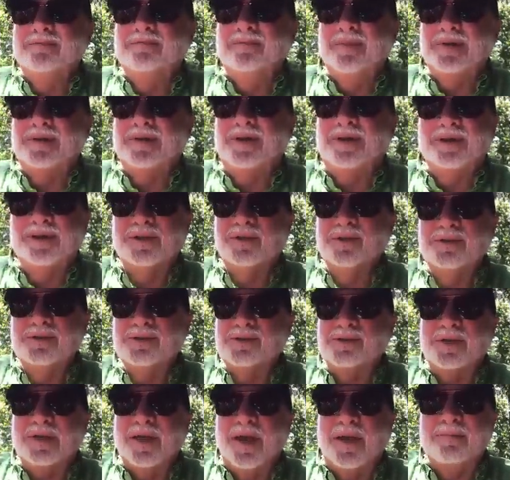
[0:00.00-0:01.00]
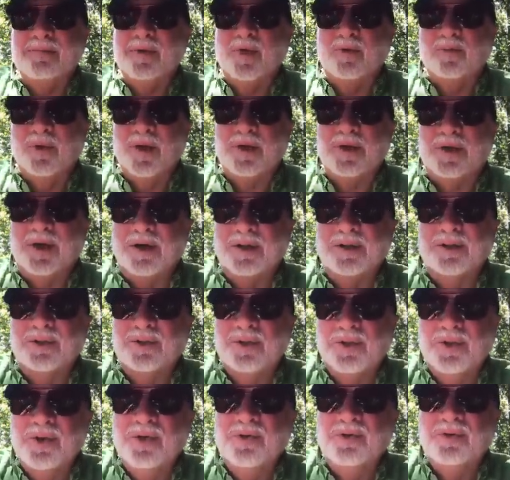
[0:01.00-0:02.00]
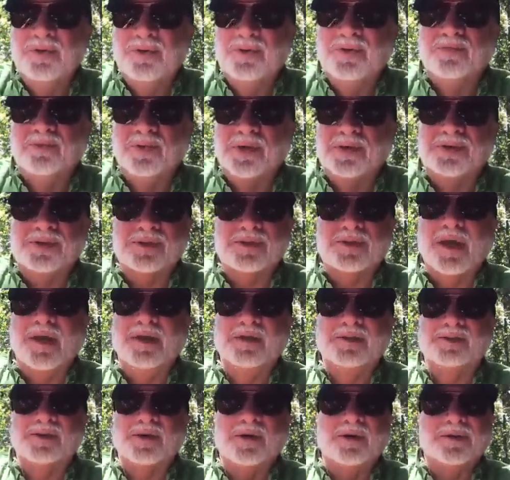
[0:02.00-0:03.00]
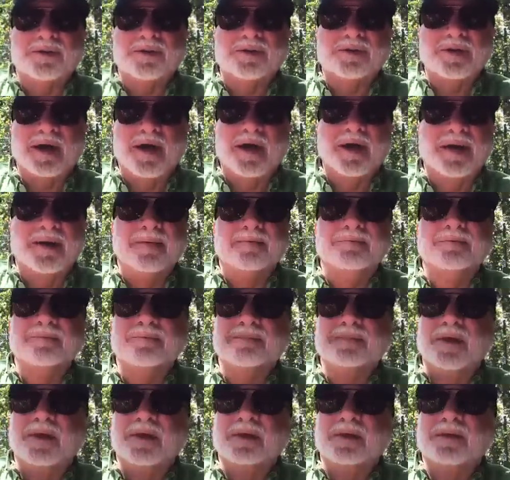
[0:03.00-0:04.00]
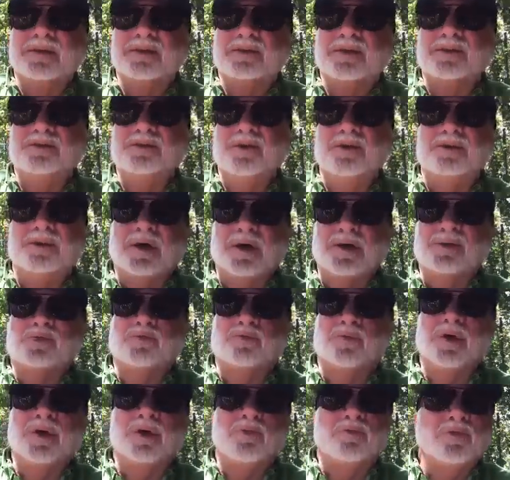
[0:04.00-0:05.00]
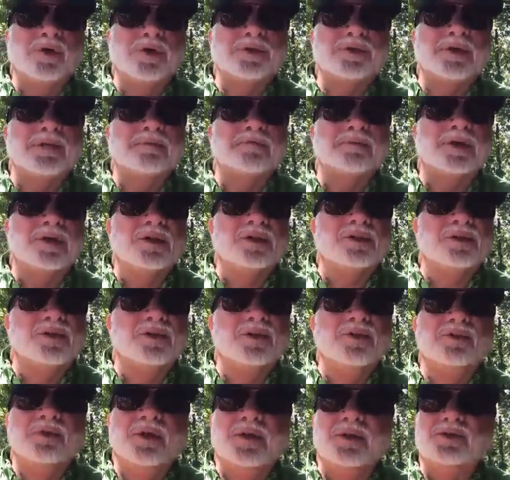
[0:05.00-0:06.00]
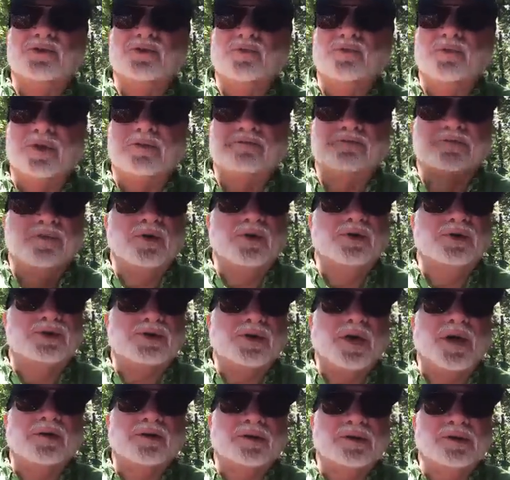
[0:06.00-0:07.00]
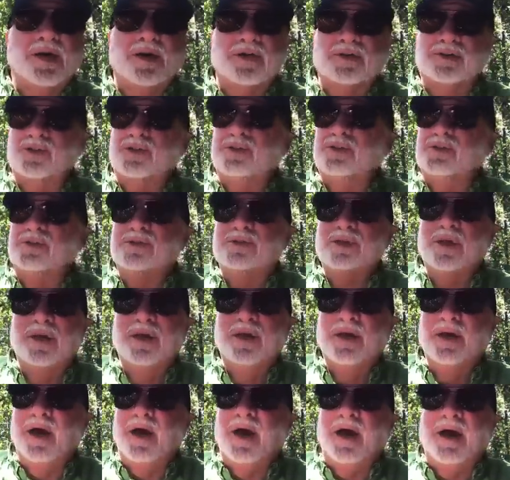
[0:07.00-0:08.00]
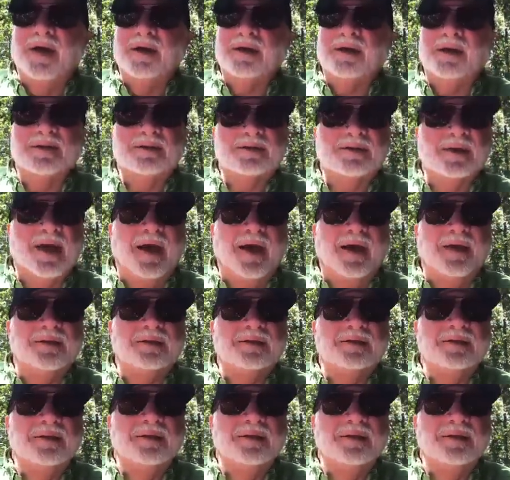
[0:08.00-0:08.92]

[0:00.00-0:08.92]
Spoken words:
But collusion, we collude with states all the time to do things. We don't want them colluding to influence our elections. I get that.